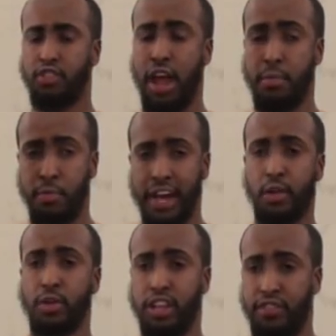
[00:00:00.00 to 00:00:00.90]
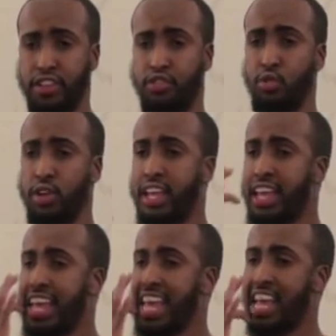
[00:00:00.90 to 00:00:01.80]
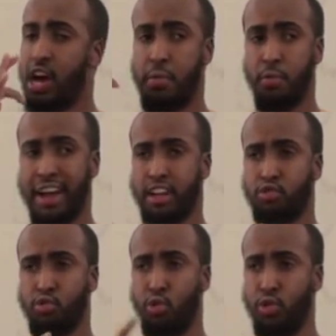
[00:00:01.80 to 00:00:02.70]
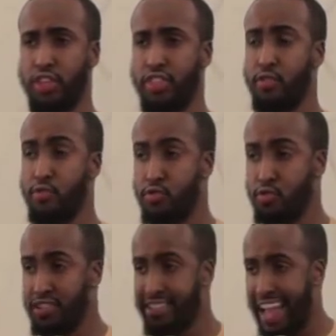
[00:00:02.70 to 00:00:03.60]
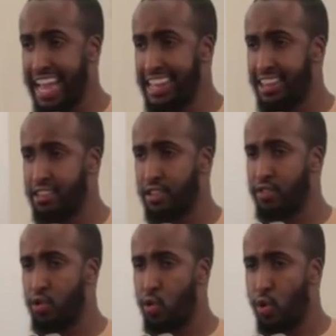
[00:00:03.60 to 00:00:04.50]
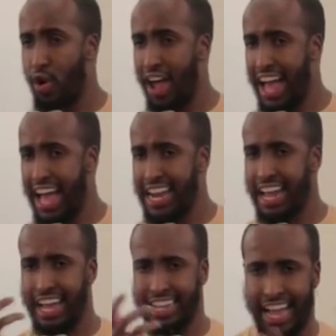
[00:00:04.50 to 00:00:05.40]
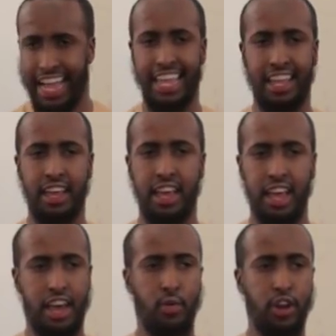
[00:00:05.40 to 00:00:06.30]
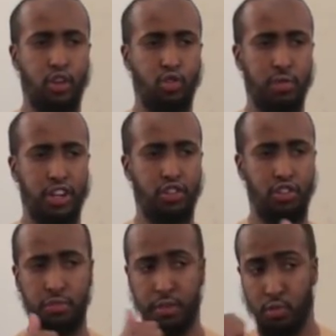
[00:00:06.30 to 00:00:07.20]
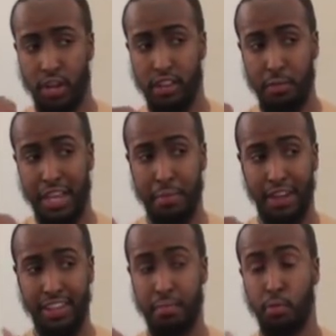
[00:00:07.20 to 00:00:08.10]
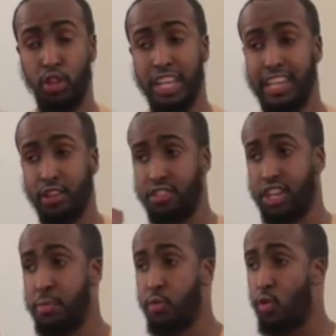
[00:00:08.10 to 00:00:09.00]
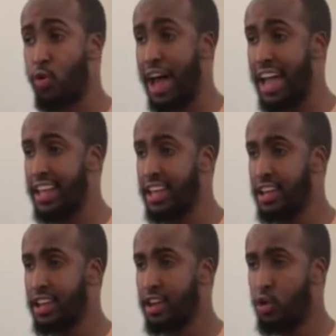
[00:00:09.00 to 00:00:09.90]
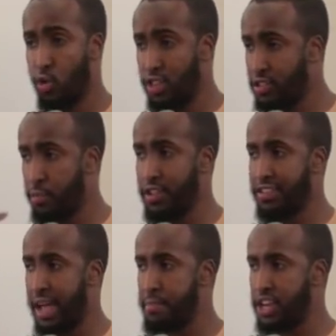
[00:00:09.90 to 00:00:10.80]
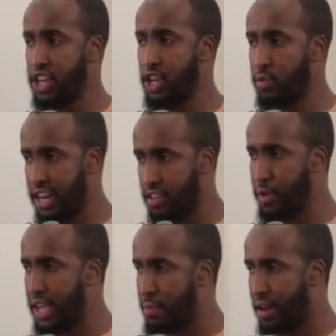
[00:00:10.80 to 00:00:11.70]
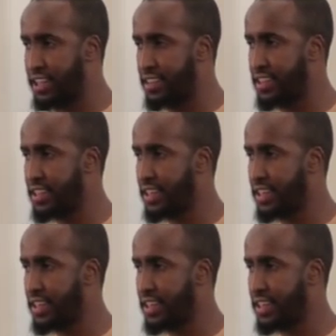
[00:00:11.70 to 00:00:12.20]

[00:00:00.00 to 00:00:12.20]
So Abu Bakr, what did he first do? Abu Bakr saw that the reciters of the Quran are dying. I don't want to go too much into this because we're going to speak about it in more details, the Jam'ul Quran. All of these points that I'm mentioning, we're going to speak about it.